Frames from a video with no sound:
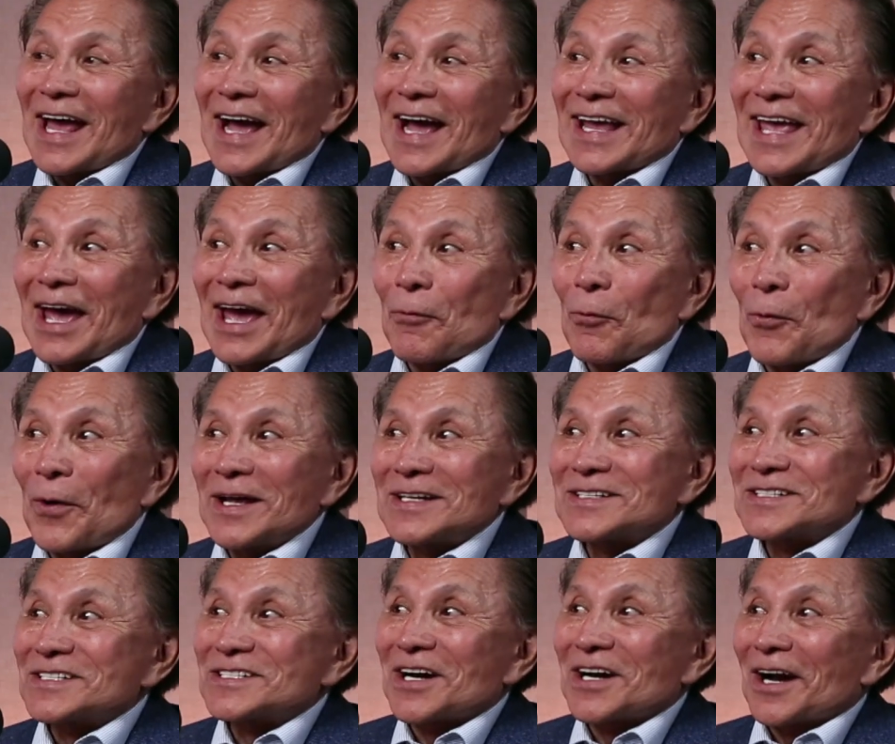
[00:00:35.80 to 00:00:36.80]
I can't wait
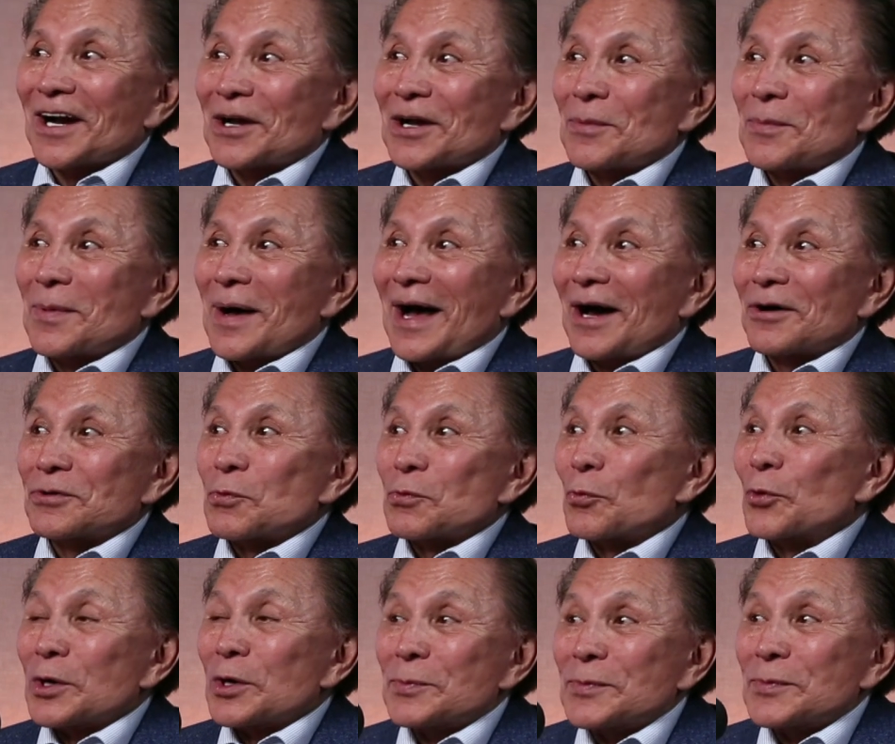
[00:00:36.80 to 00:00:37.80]
to talk about.
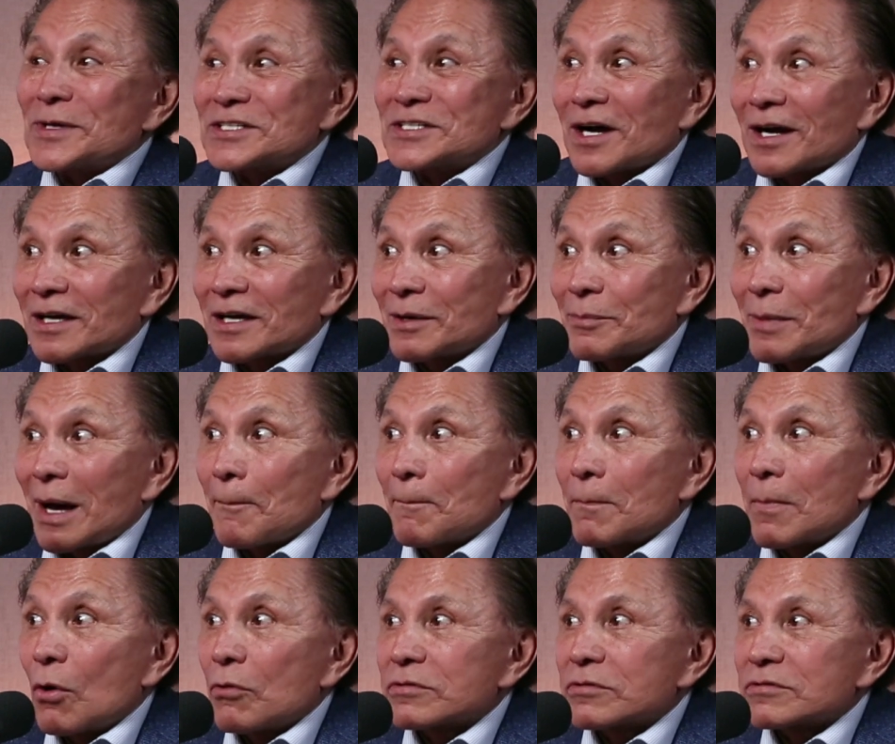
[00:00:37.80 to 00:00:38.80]
We're going to be talking about
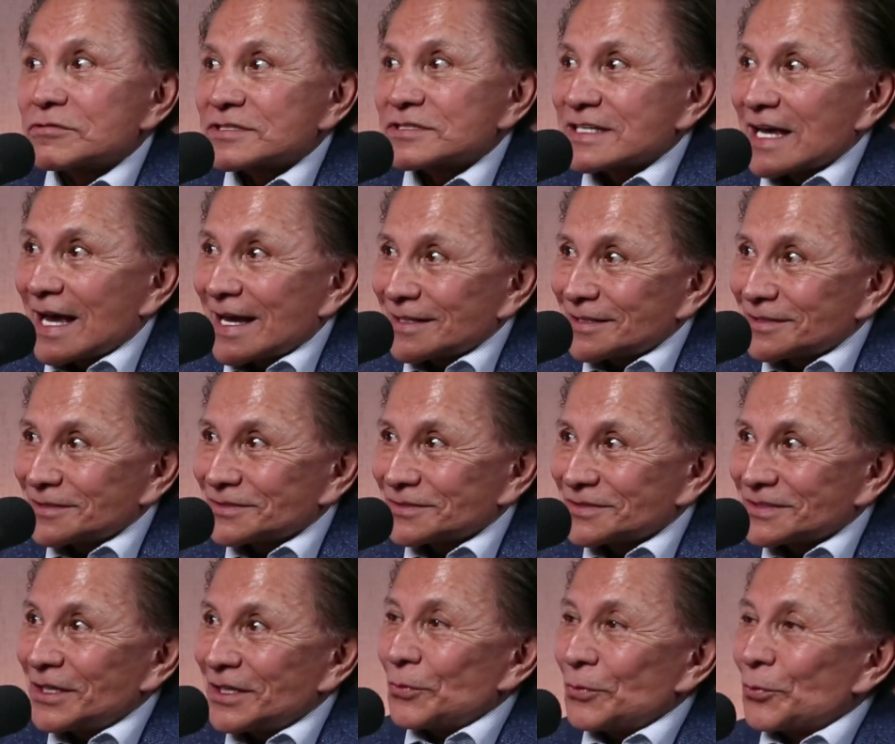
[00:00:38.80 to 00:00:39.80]

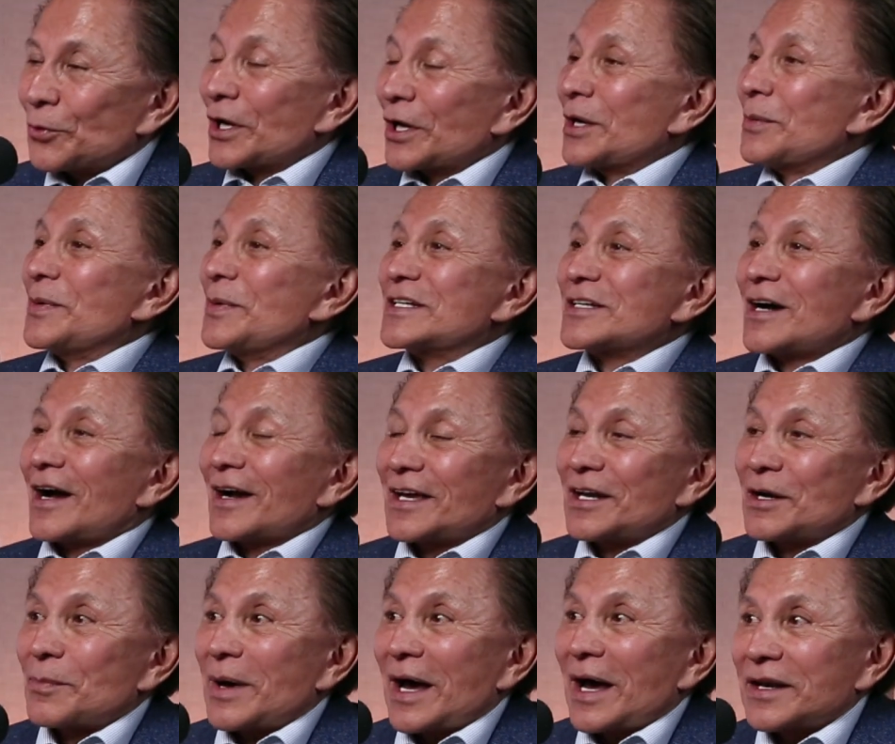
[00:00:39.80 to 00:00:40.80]
motorcycles. We're going to be
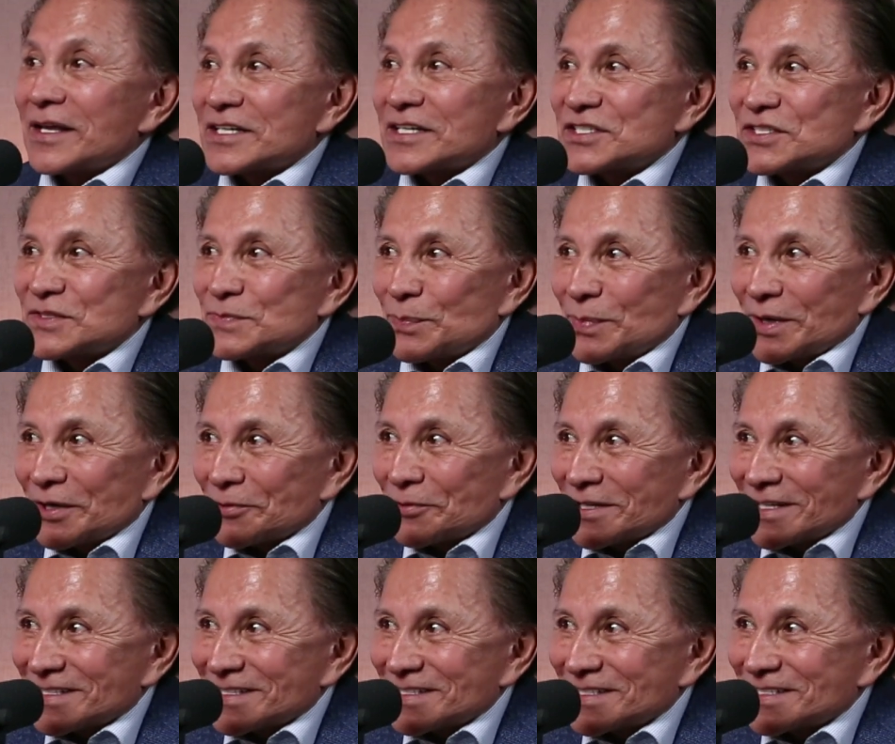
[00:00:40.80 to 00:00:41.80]
talking about
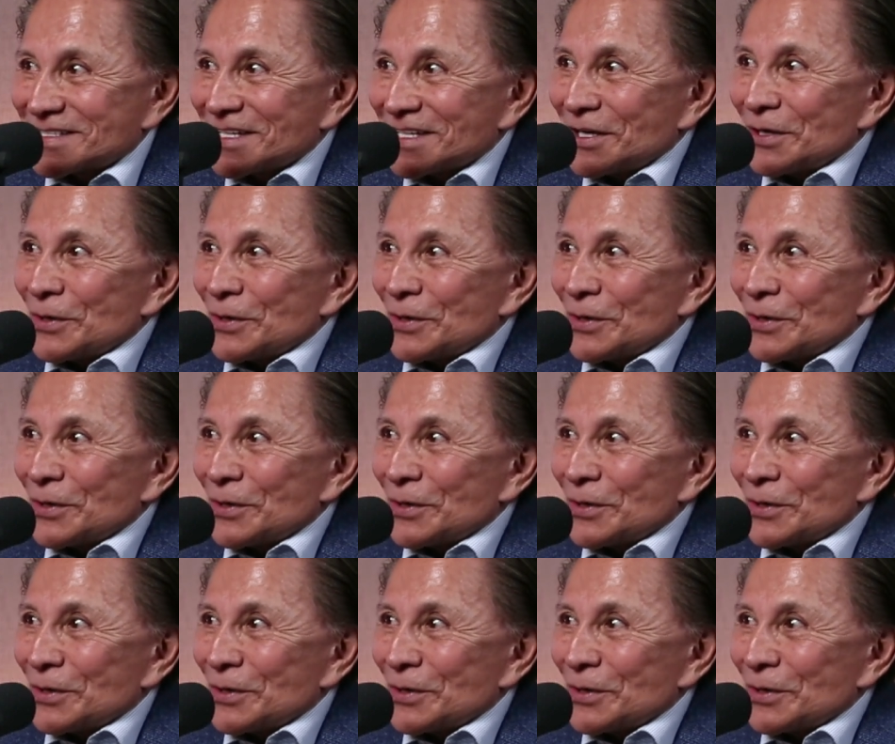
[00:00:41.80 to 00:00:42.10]
experience.